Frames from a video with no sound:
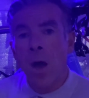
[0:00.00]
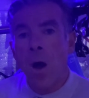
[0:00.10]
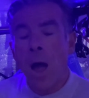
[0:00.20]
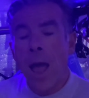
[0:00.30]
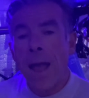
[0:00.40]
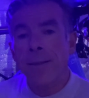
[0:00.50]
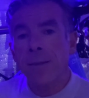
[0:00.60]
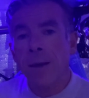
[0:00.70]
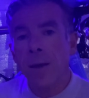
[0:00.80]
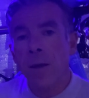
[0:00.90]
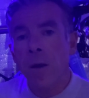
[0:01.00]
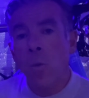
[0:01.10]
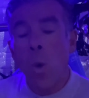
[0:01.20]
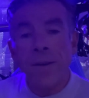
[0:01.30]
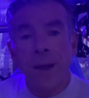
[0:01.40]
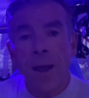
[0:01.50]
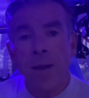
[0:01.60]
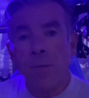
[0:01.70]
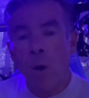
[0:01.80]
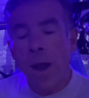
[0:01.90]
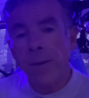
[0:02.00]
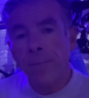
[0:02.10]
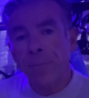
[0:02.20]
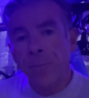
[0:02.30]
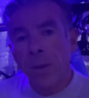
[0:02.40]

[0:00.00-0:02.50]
I had 1 day of rain,